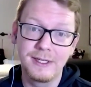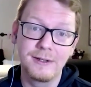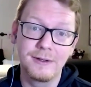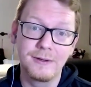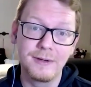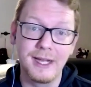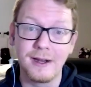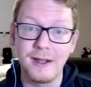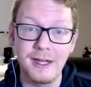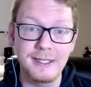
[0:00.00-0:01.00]
to get
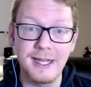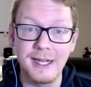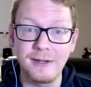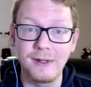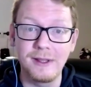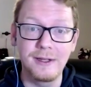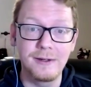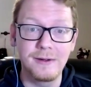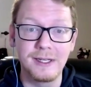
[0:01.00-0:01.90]
in contact with you,